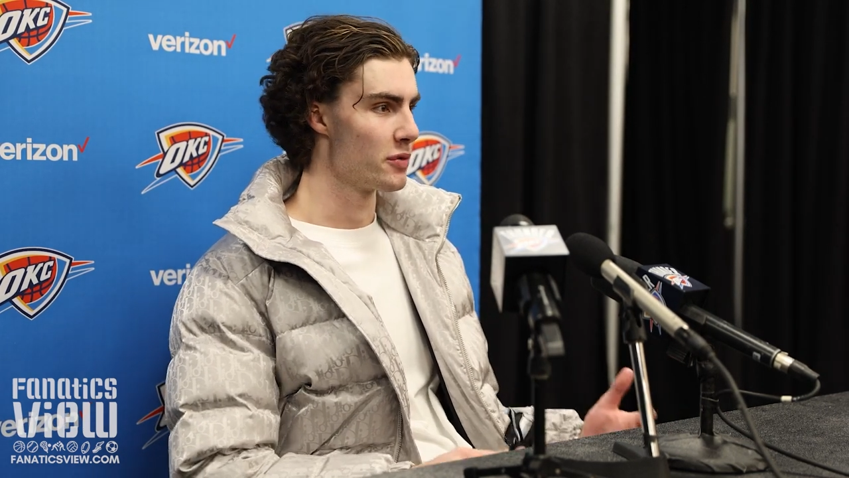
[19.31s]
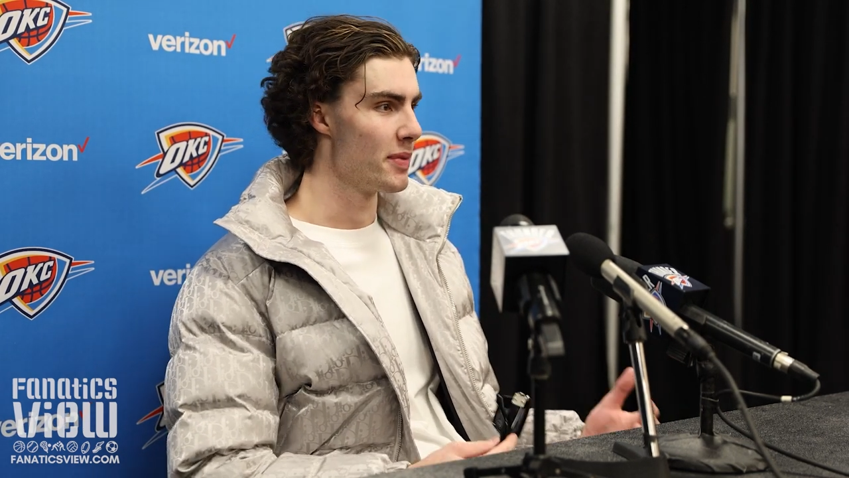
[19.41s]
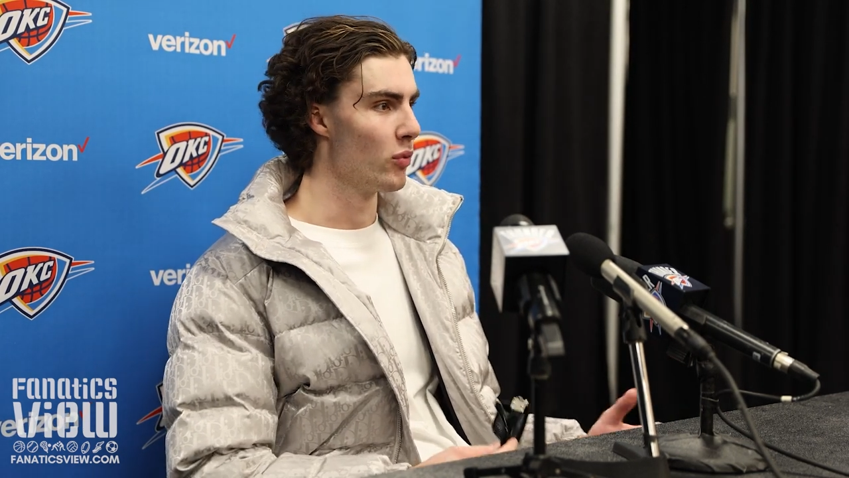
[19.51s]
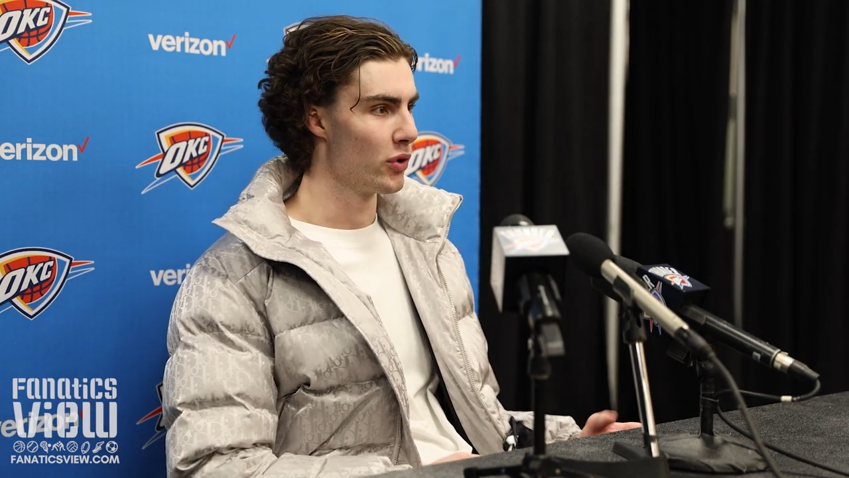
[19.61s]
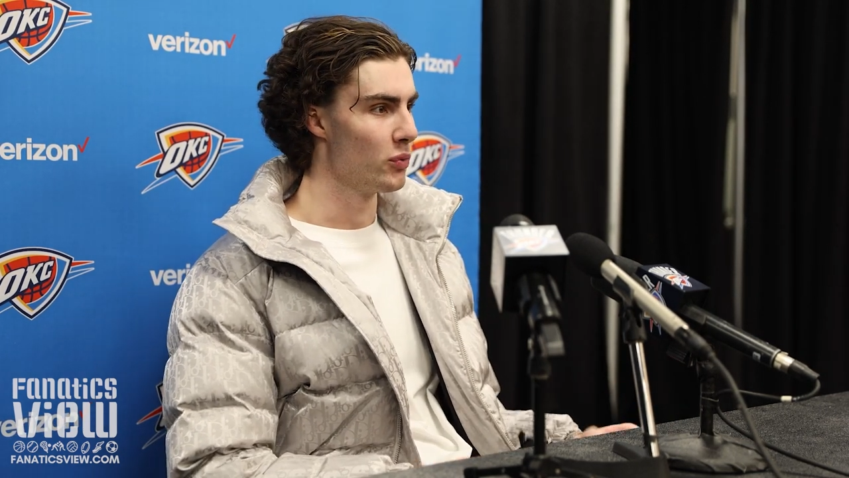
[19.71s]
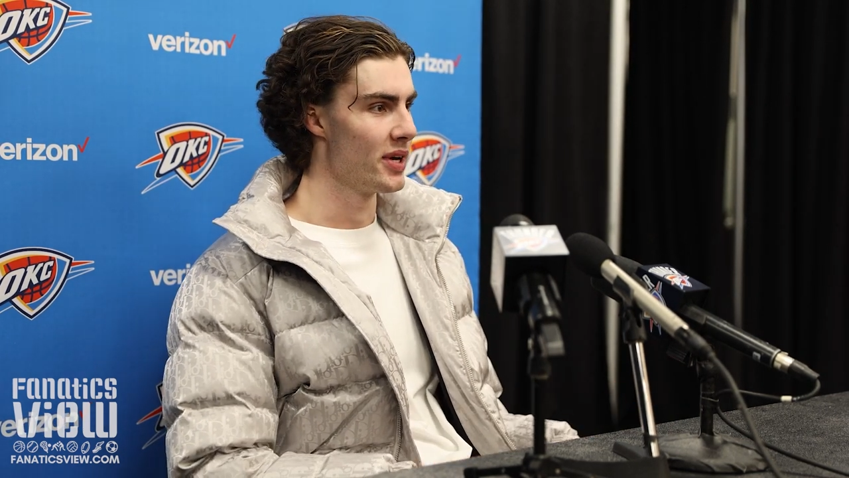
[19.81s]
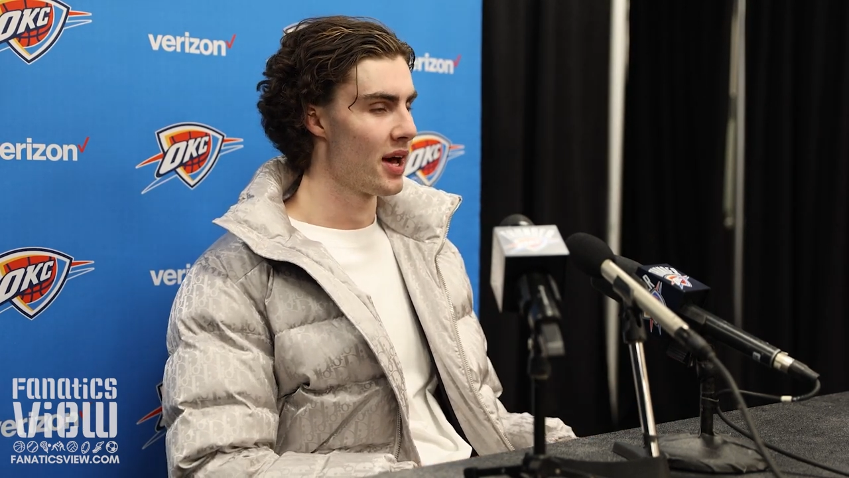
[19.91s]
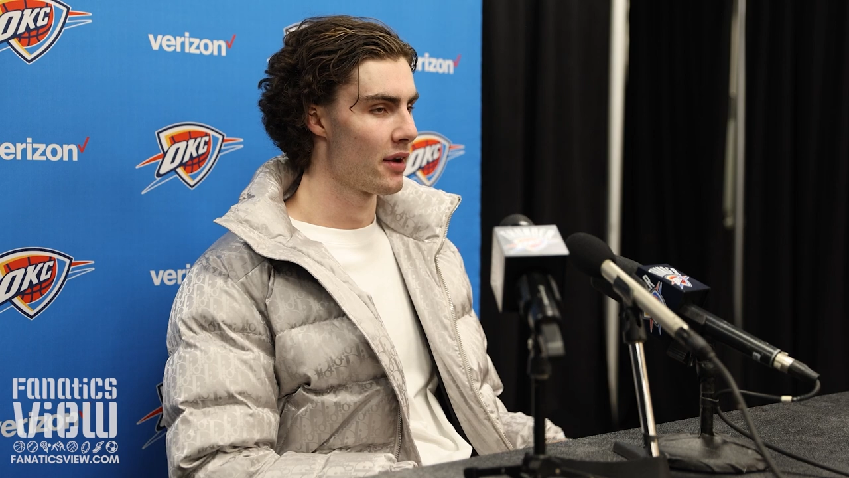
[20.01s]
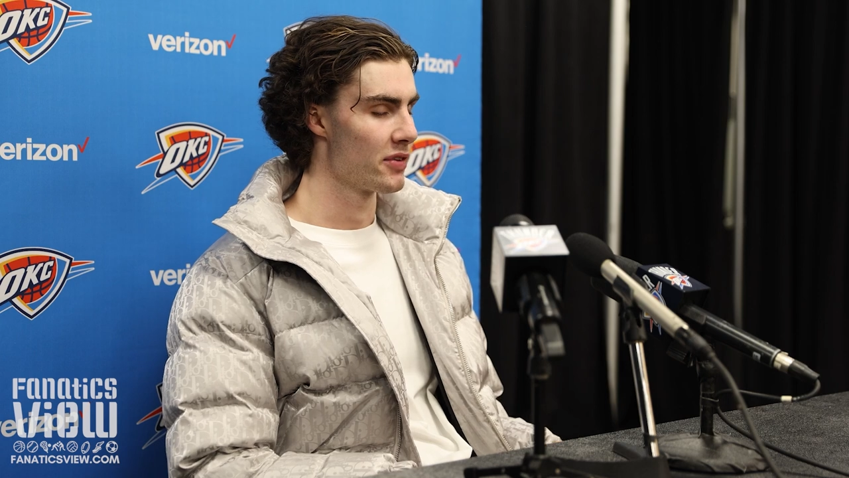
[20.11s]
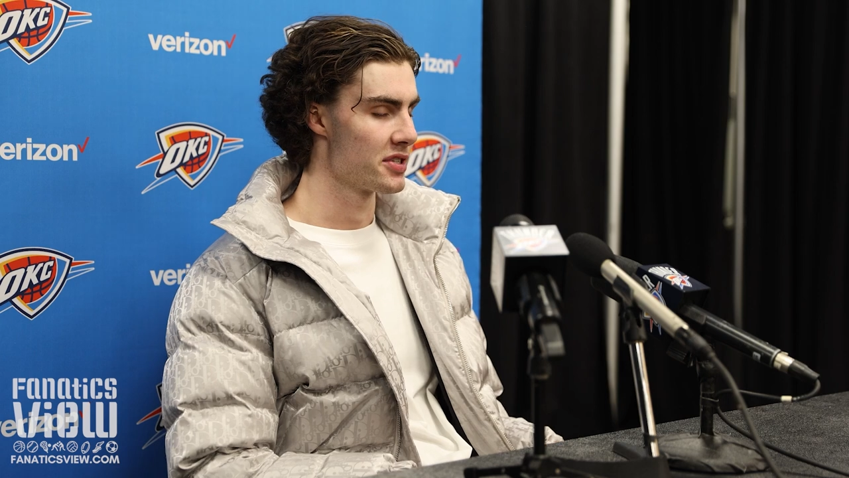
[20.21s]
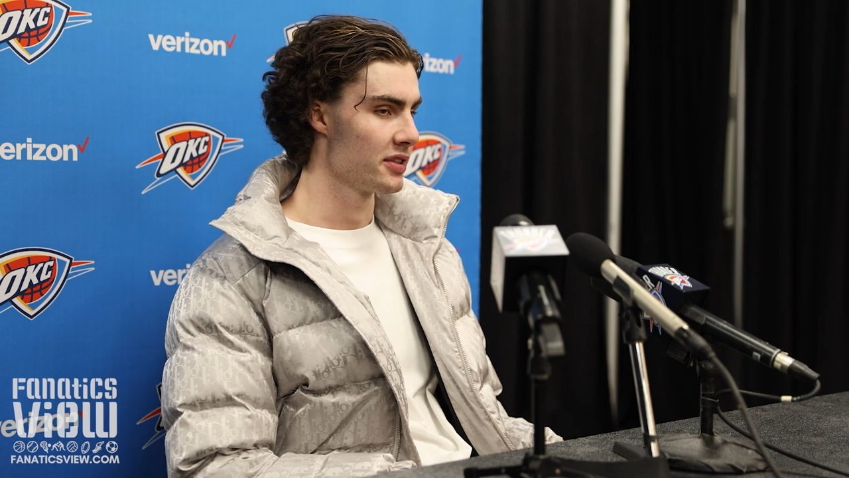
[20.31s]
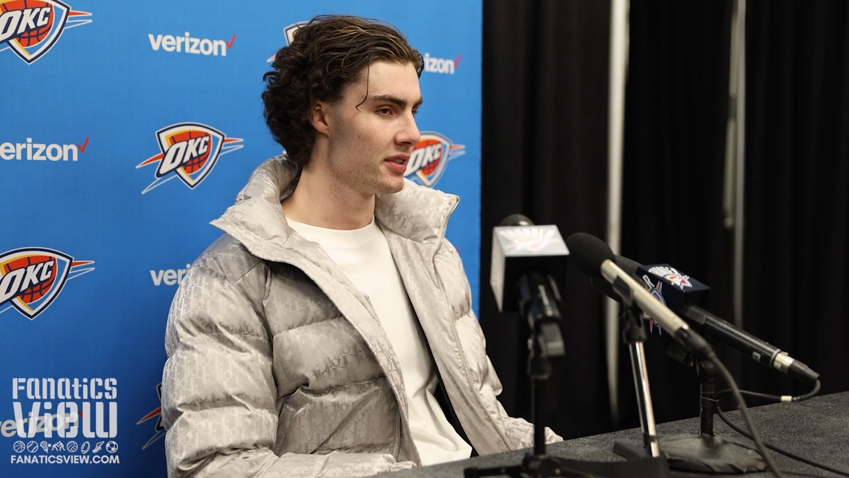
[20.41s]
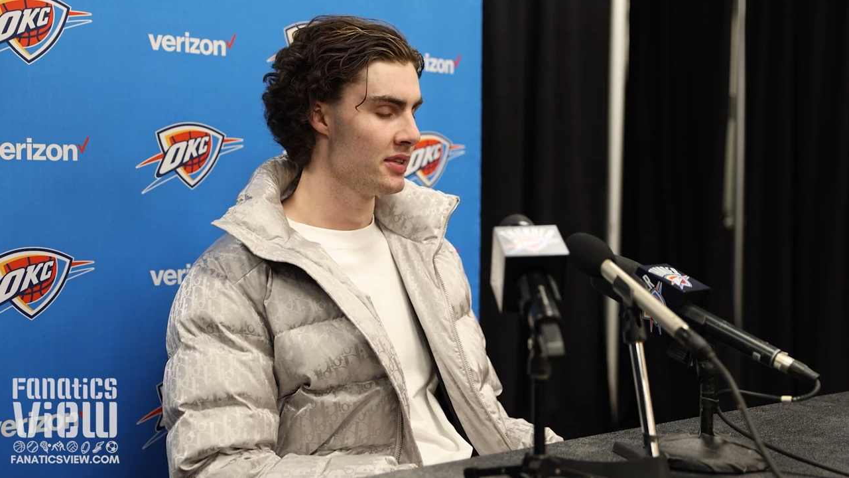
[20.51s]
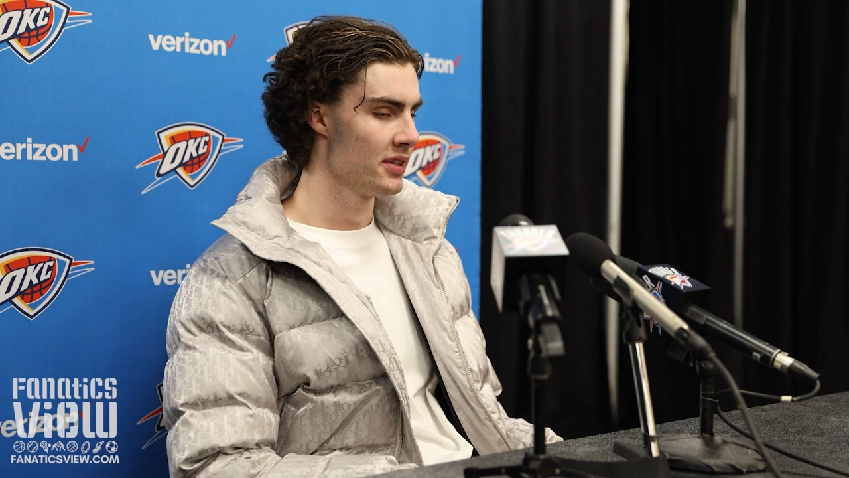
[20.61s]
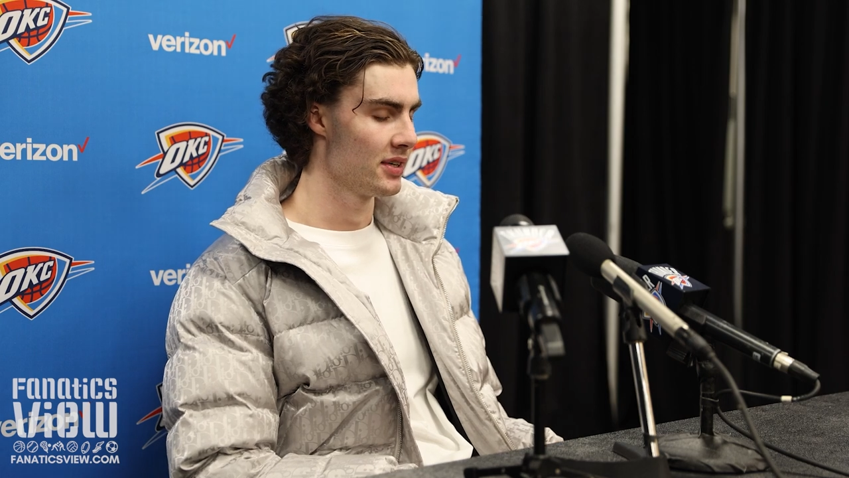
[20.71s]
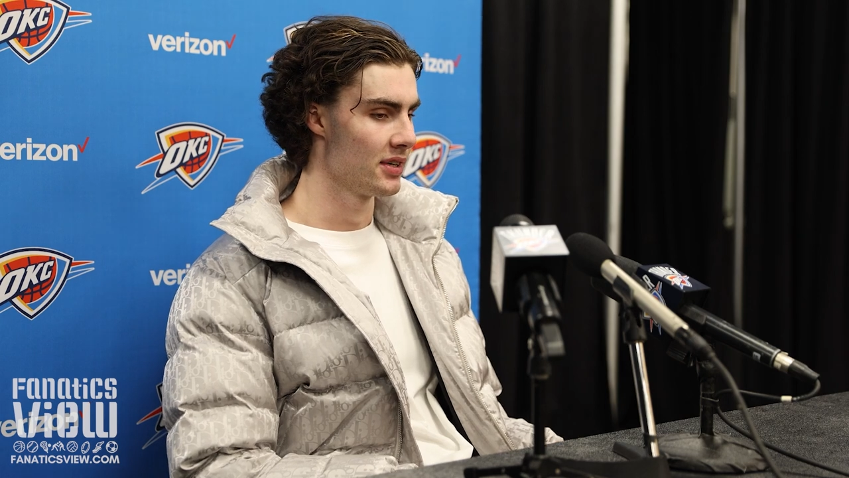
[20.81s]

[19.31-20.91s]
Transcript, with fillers: to it a bit more than we had, obviously.